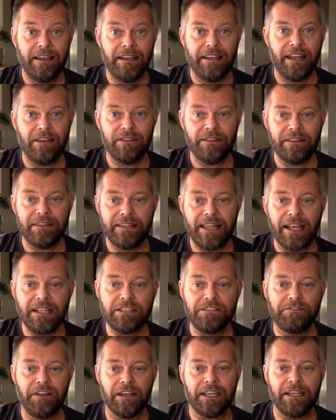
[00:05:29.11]
Now, that's
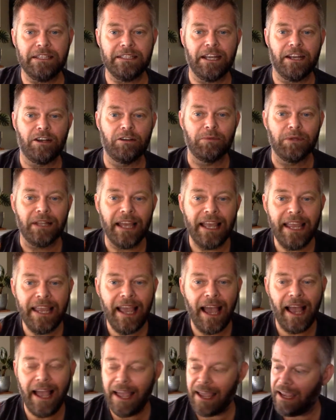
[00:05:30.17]
fucking terrible.
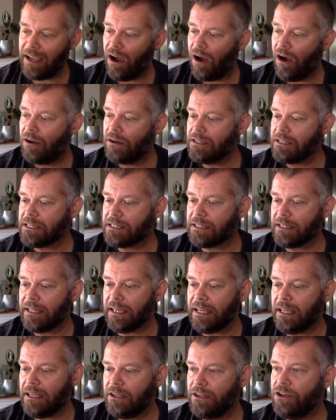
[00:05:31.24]
EA,
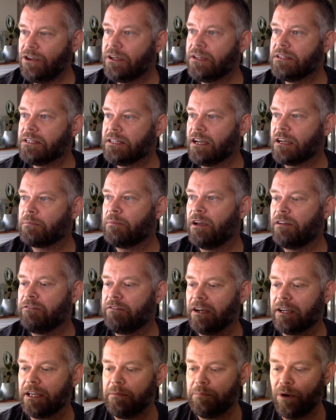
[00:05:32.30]
honestly, you can suck my
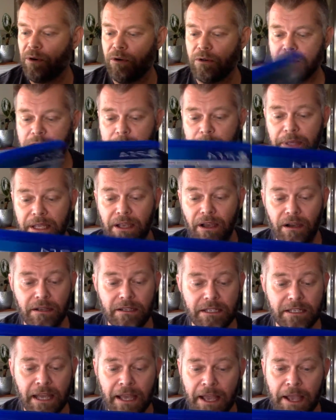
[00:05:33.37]
fucking balls,
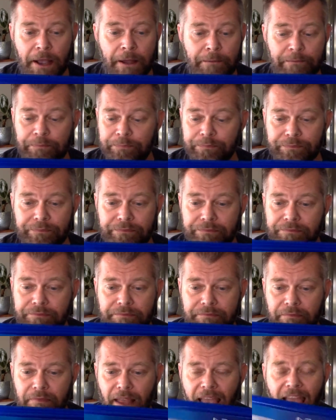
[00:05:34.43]
because
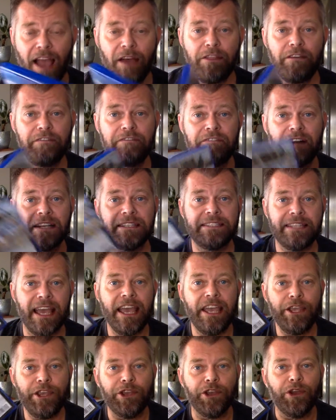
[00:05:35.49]
how the fuck
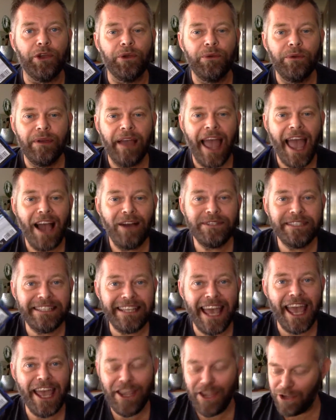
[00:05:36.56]
dare you? How
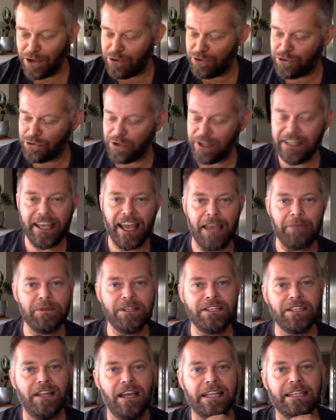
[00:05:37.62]
dare you treat
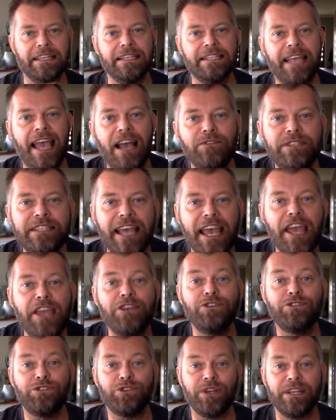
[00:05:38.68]
gamers like this? How dare
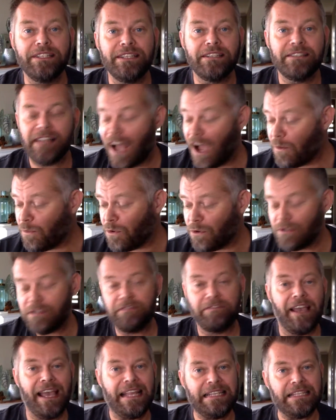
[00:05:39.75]
you treat Star Wars
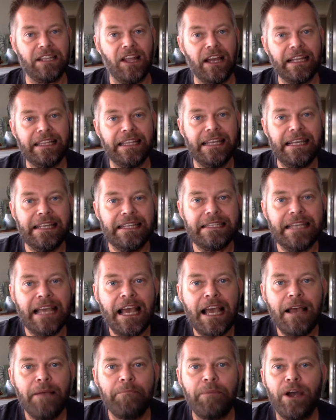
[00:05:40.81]
fans like
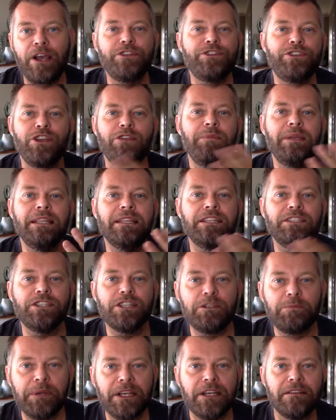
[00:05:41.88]
this by assuming that
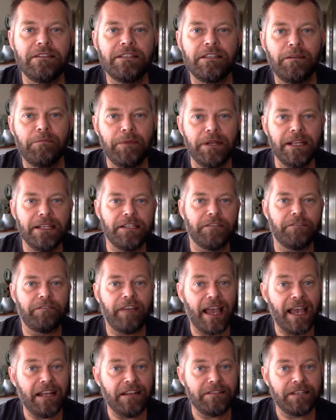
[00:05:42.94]
just because somebody's a
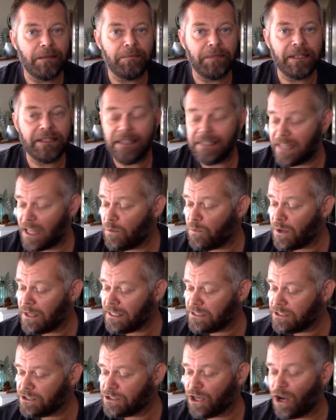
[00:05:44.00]
fan of something that they're
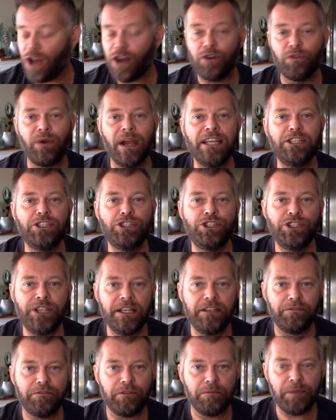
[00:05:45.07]
willing to tolerate
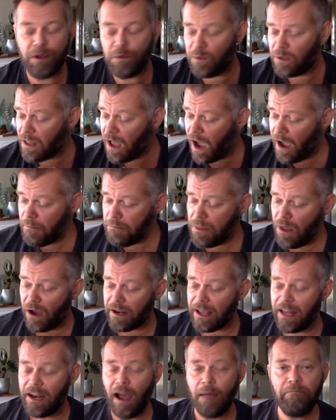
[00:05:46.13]
shit from you? Well, I'm
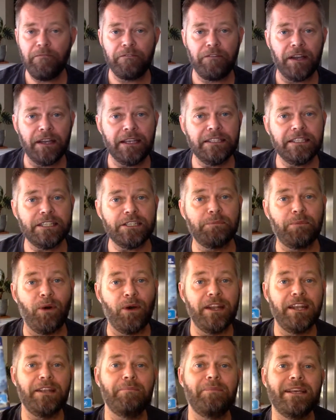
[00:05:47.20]
not, and I'm fucking
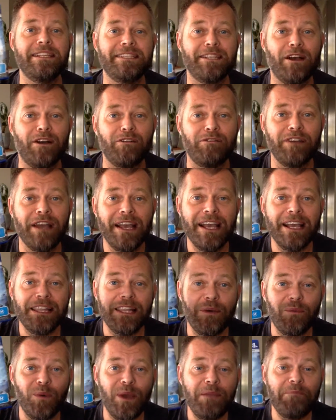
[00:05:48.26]
disappointed in myself
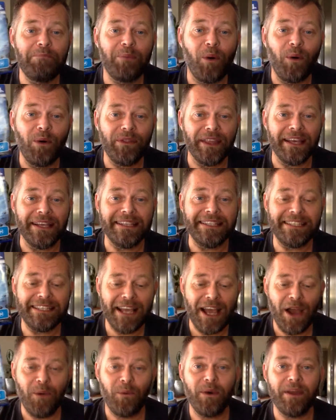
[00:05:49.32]
that we bought
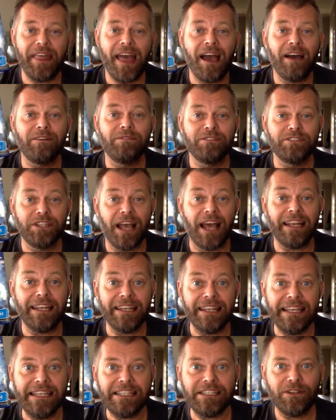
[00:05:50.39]
this without at
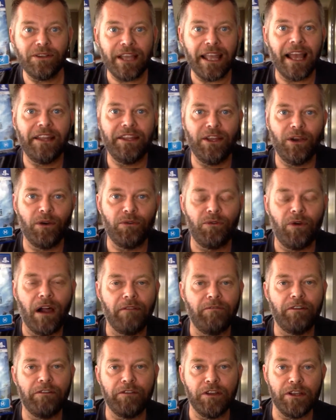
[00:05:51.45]
least looking at the
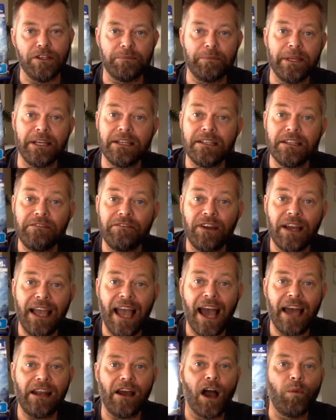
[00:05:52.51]
online reviews, because if I
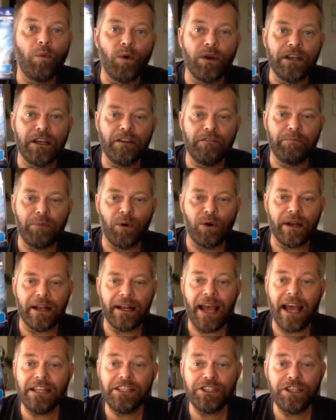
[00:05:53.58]
had, I wouldn't have bought
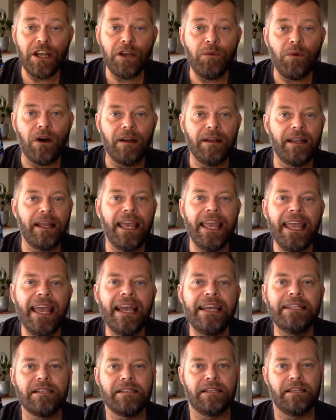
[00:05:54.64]
it. And do you know what?
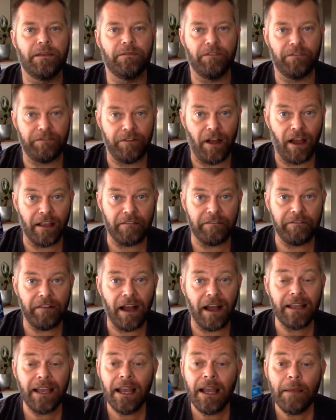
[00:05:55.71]
EA doesn't give a flying
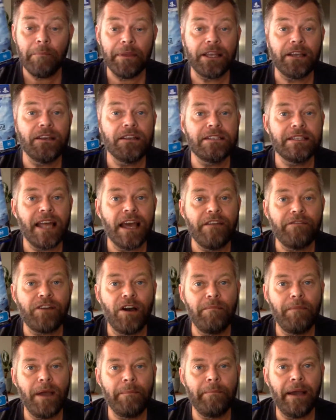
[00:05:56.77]
fuck, because they've
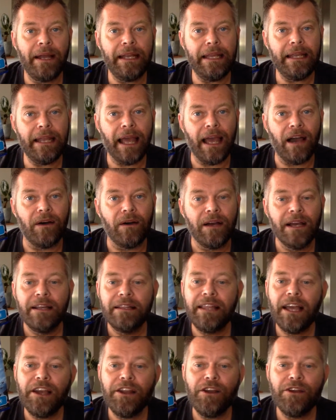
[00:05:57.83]
got my money now.
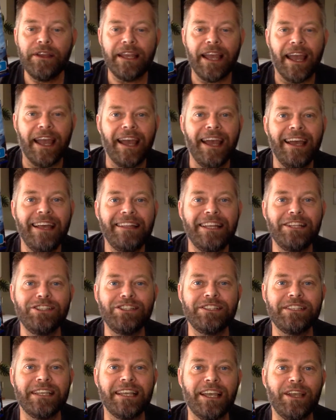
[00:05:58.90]
They don't care. They're
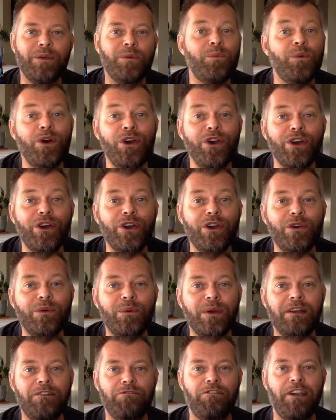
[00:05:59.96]
just thinking, woohoo,
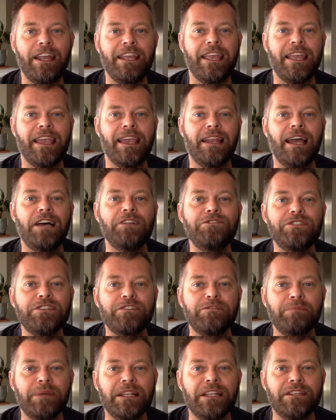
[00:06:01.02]
we're raking in hundreds
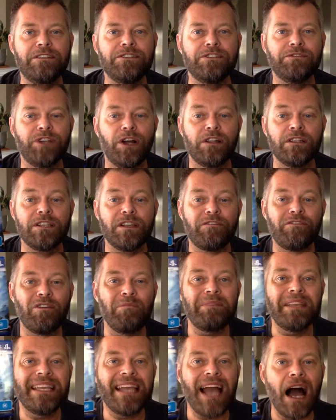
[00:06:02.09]
of millions of dollars
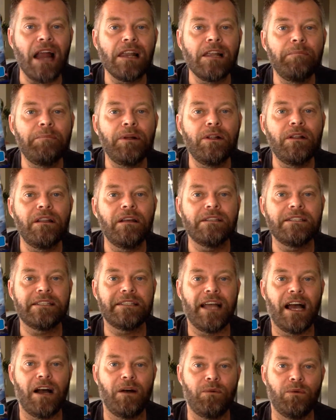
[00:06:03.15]
from gullible
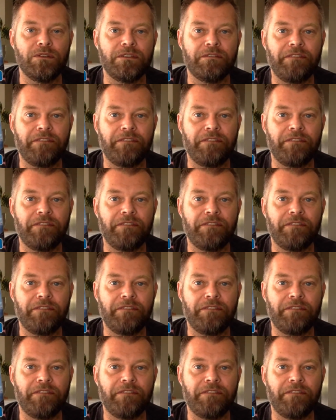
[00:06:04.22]
Star Wars